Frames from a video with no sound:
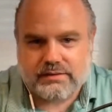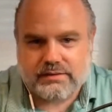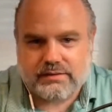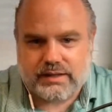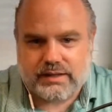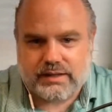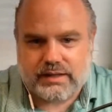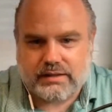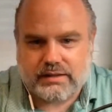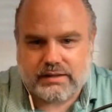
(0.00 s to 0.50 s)

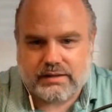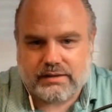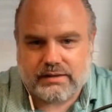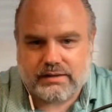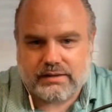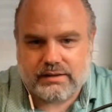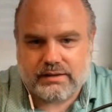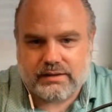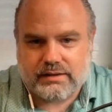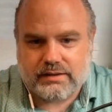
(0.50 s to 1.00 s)
Okay.
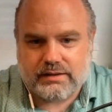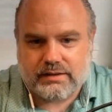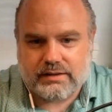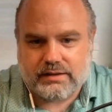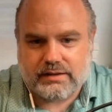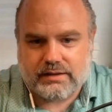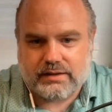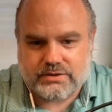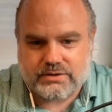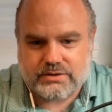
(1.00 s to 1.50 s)

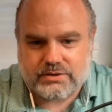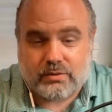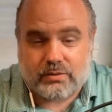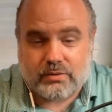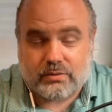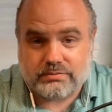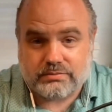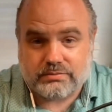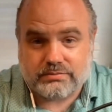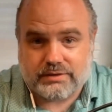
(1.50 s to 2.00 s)
And
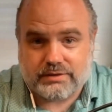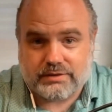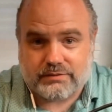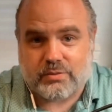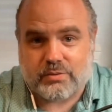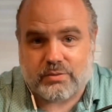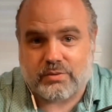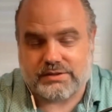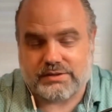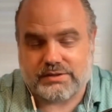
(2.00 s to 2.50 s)
so,
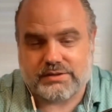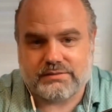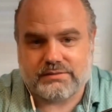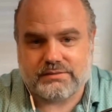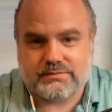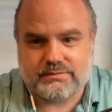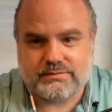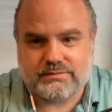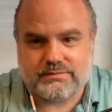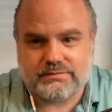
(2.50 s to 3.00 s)
of course,
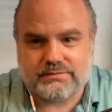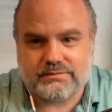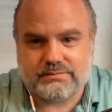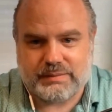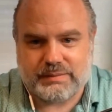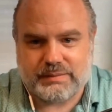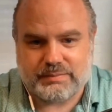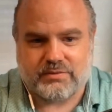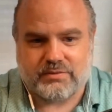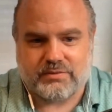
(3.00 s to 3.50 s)

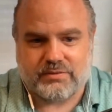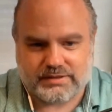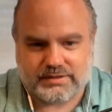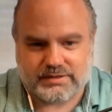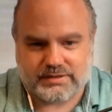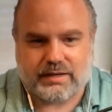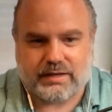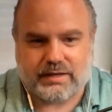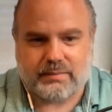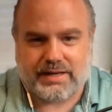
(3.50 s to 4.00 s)
people who are
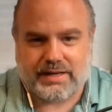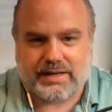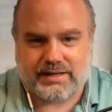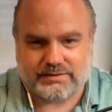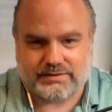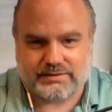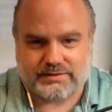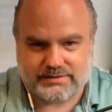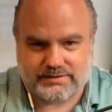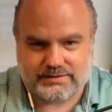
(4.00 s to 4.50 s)
setting up
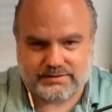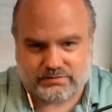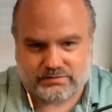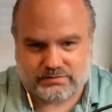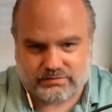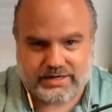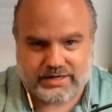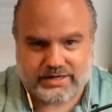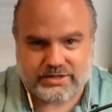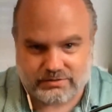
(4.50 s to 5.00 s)
policies in this
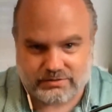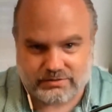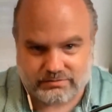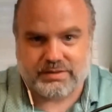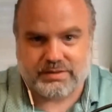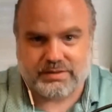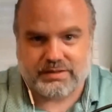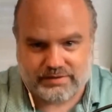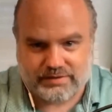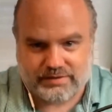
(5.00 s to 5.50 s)
fashion
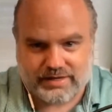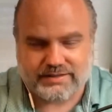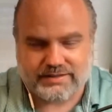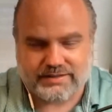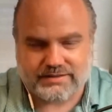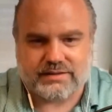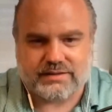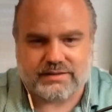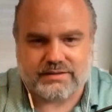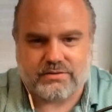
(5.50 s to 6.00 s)
would be
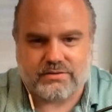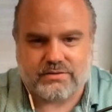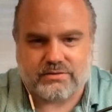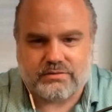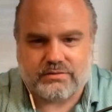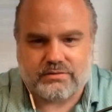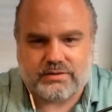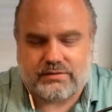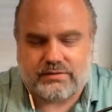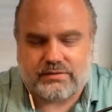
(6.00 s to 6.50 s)
advised as
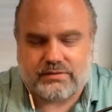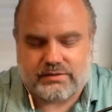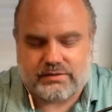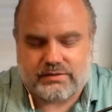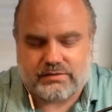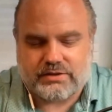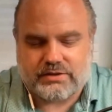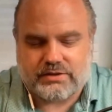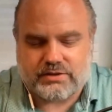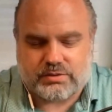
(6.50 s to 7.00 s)
to,
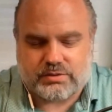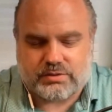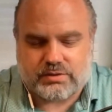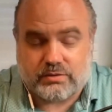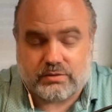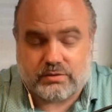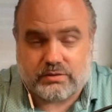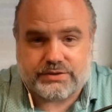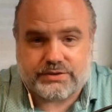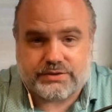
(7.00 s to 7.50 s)
here's what the
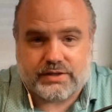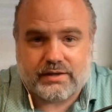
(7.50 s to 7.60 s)
rules